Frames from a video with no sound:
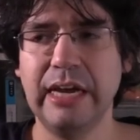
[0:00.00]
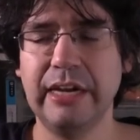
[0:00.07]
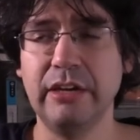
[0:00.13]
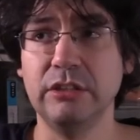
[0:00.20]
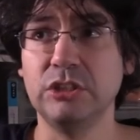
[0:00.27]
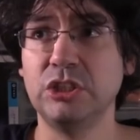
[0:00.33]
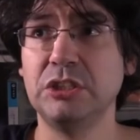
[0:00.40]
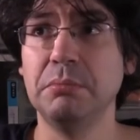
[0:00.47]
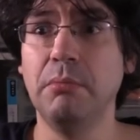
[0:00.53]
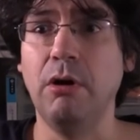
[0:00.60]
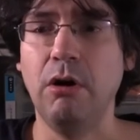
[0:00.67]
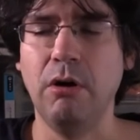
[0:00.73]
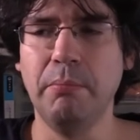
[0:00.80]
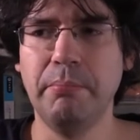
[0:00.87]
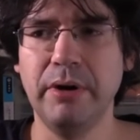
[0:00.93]
had a
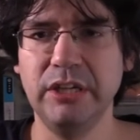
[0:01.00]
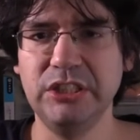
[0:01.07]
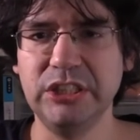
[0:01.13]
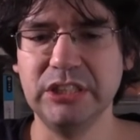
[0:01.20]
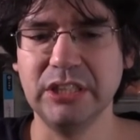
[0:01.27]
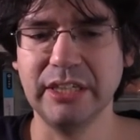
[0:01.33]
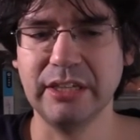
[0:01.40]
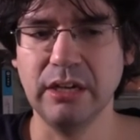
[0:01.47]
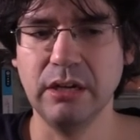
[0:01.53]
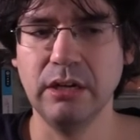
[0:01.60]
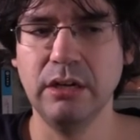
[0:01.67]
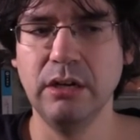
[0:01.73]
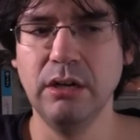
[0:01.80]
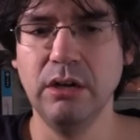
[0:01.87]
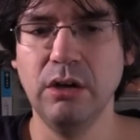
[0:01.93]
small budget, like
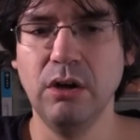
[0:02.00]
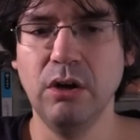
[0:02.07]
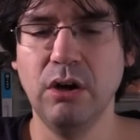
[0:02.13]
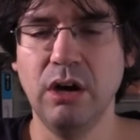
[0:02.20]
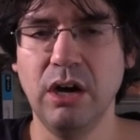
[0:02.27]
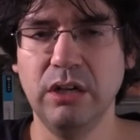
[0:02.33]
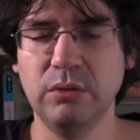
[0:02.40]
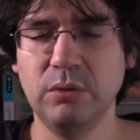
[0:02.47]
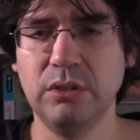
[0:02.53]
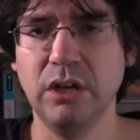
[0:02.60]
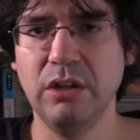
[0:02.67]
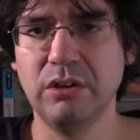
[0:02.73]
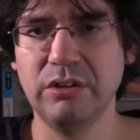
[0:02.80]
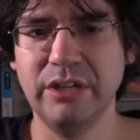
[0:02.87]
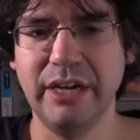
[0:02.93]

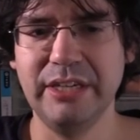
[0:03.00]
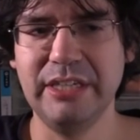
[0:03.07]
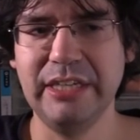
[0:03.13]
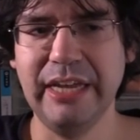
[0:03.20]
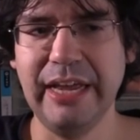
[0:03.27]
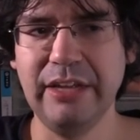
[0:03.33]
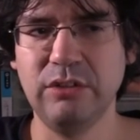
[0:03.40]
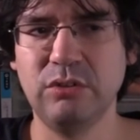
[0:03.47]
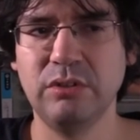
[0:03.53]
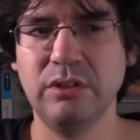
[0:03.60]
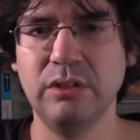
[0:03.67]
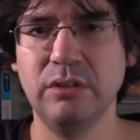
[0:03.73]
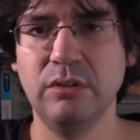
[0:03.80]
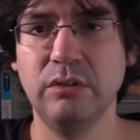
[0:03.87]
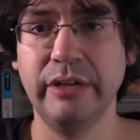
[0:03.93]
$1.98.
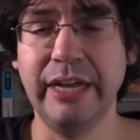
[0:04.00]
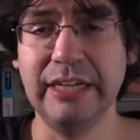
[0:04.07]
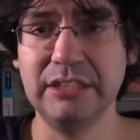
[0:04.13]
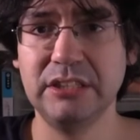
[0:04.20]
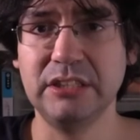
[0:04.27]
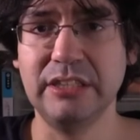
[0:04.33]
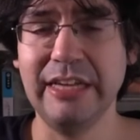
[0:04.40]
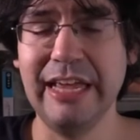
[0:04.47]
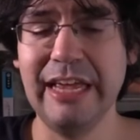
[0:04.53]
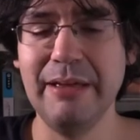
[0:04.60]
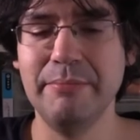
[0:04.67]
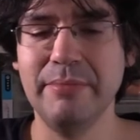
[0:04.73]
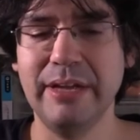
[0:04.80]
Hence the name,